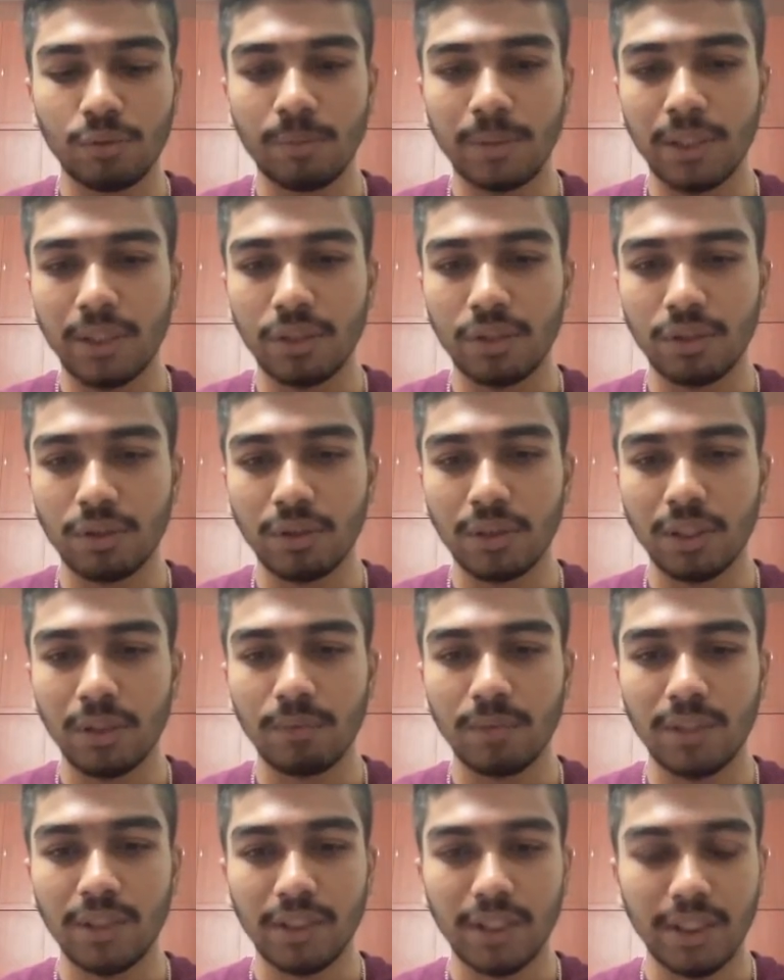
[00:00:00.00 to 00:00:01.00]
make sure that
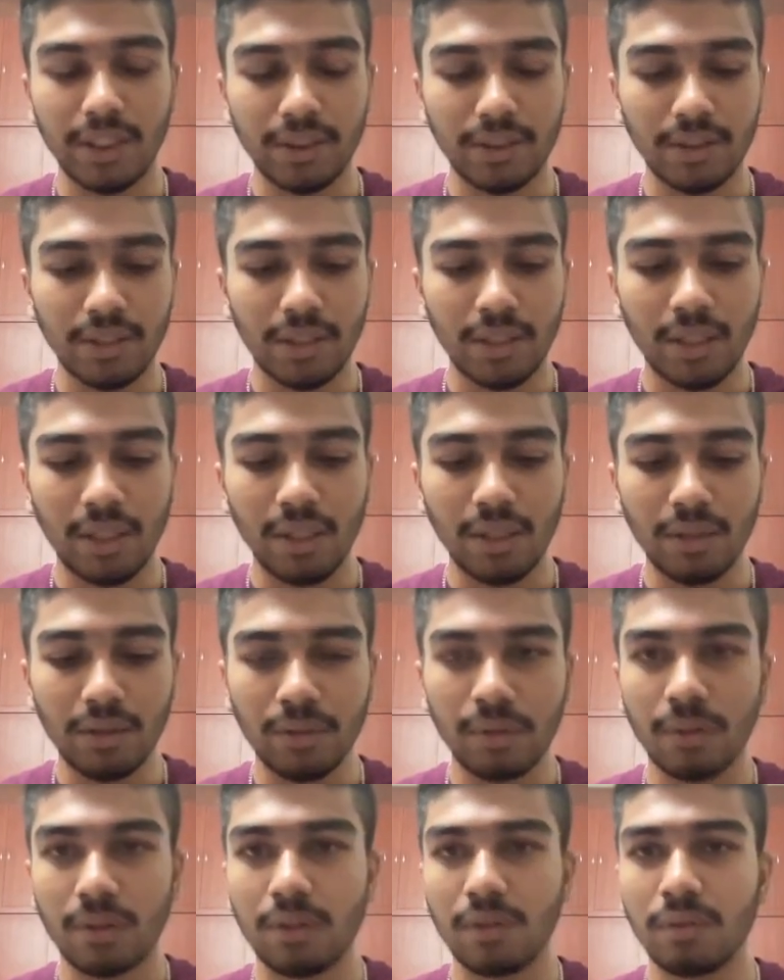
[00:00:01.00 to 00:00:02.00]
we change the color
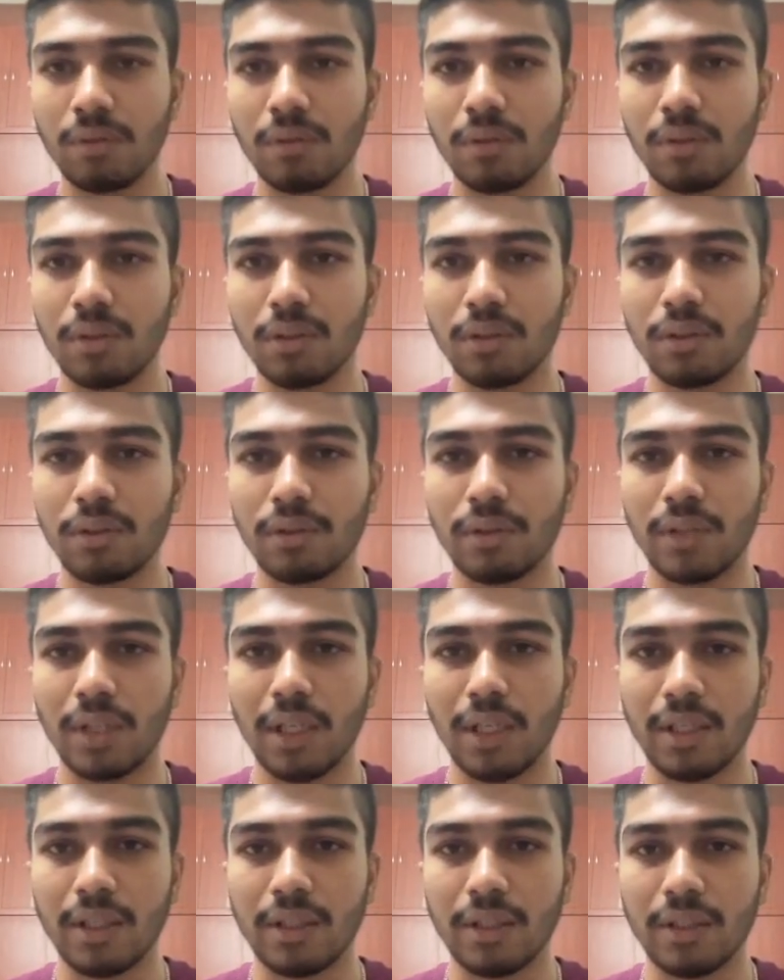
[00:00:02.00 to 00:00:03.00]
so
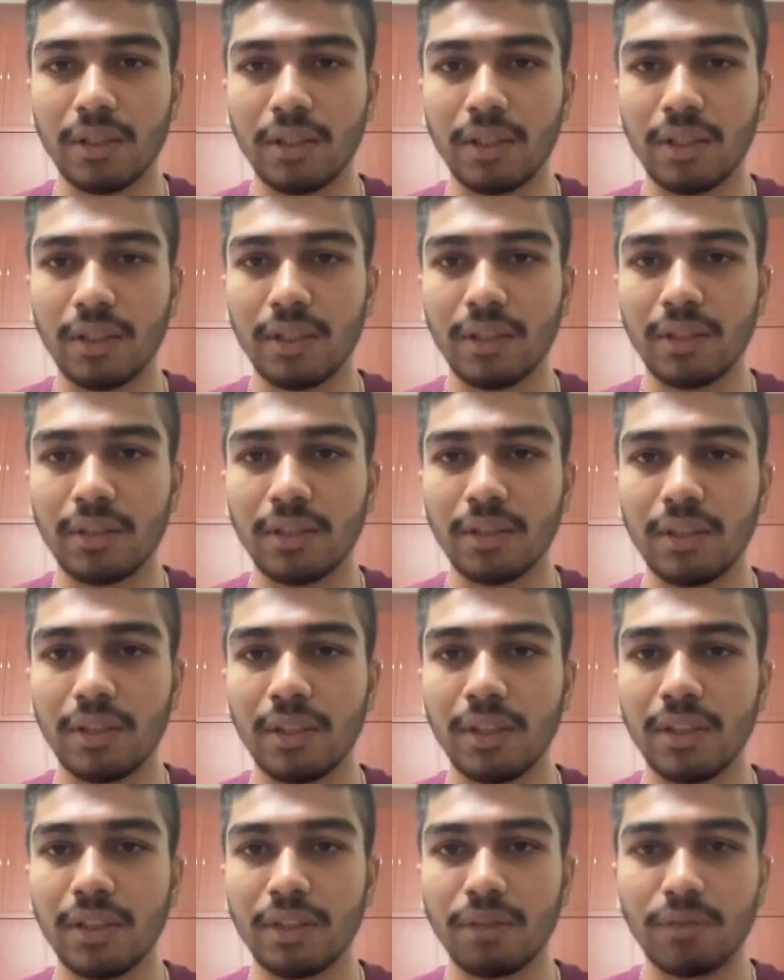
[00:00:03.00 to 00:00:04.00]
that there is an
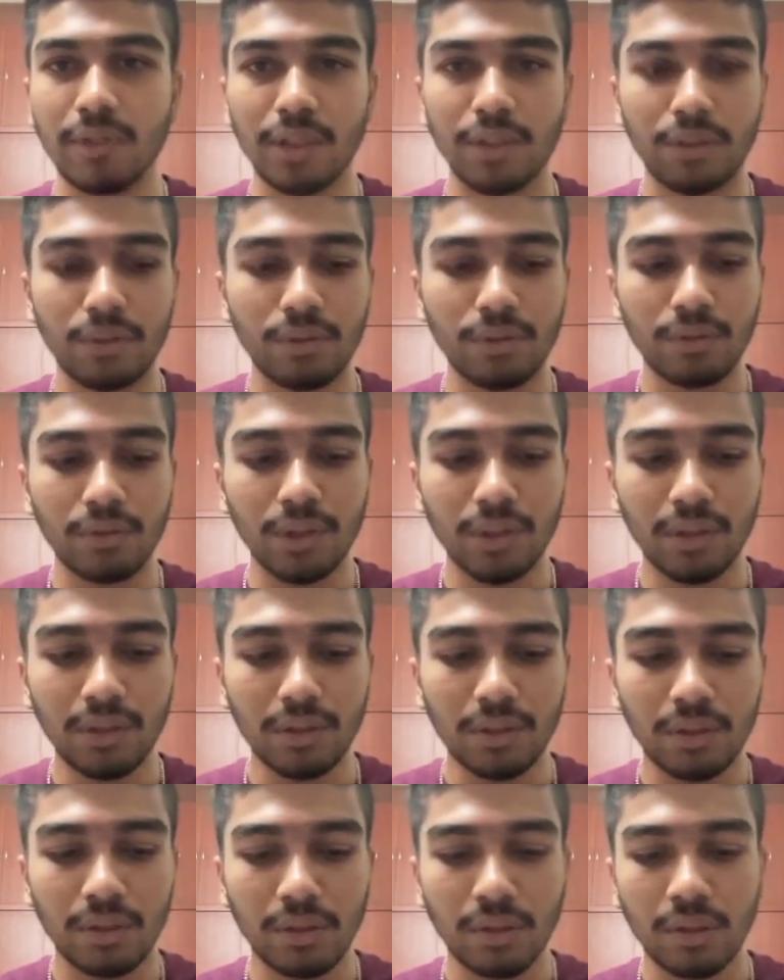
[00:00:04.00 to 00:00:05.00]
easier way to do this.
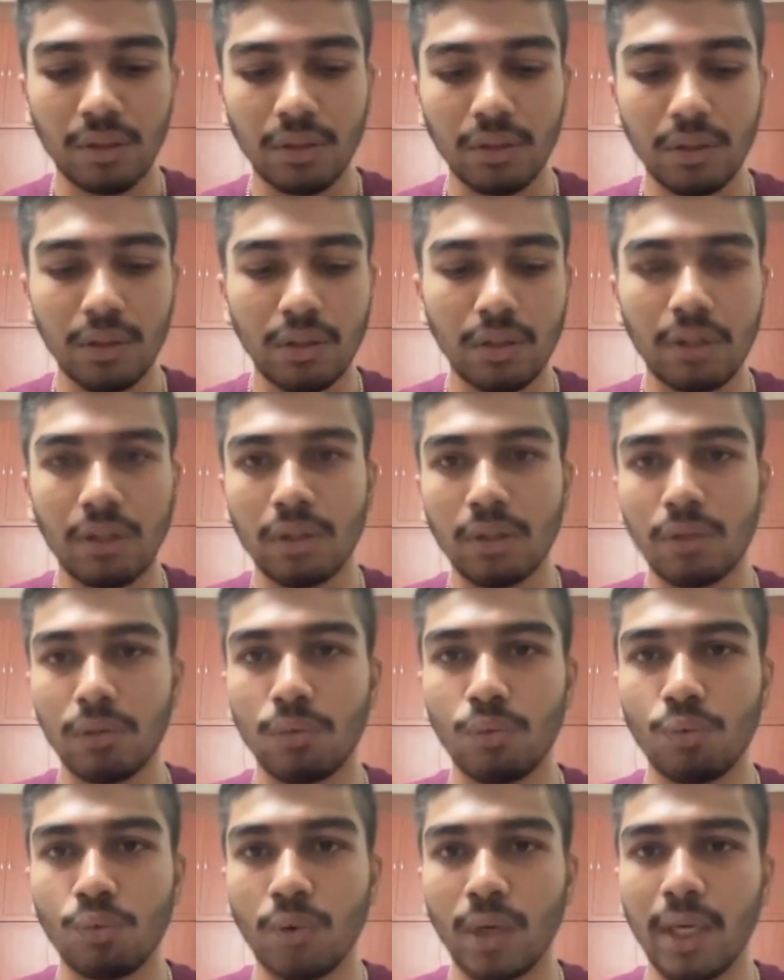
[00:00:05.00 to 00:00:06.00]

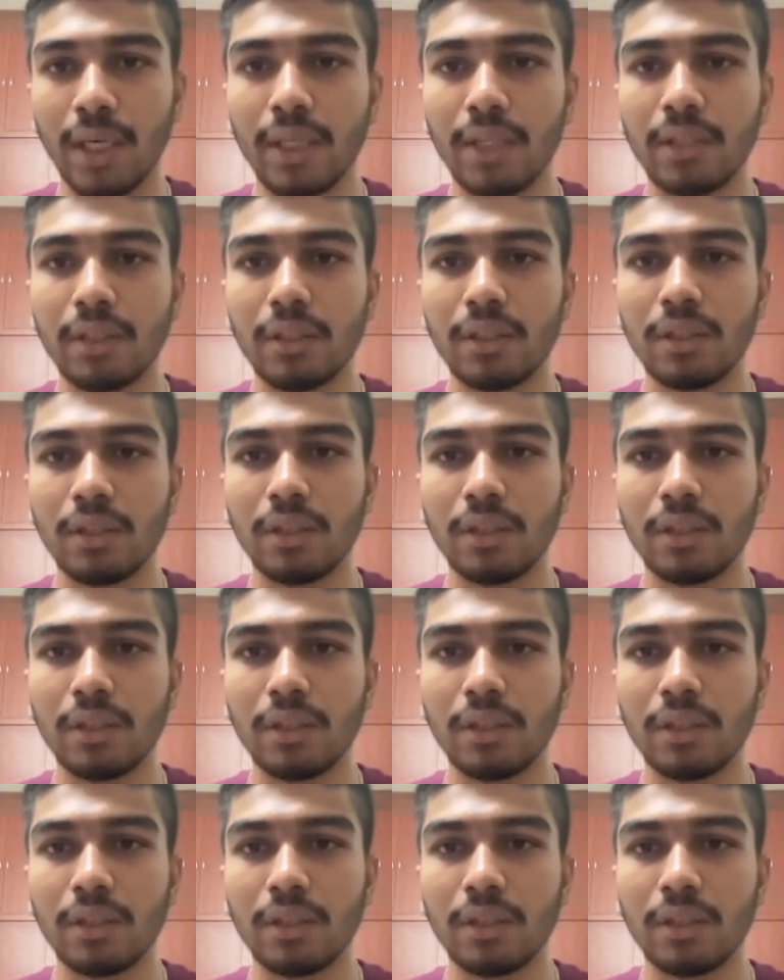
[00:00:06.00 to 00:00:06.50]
White,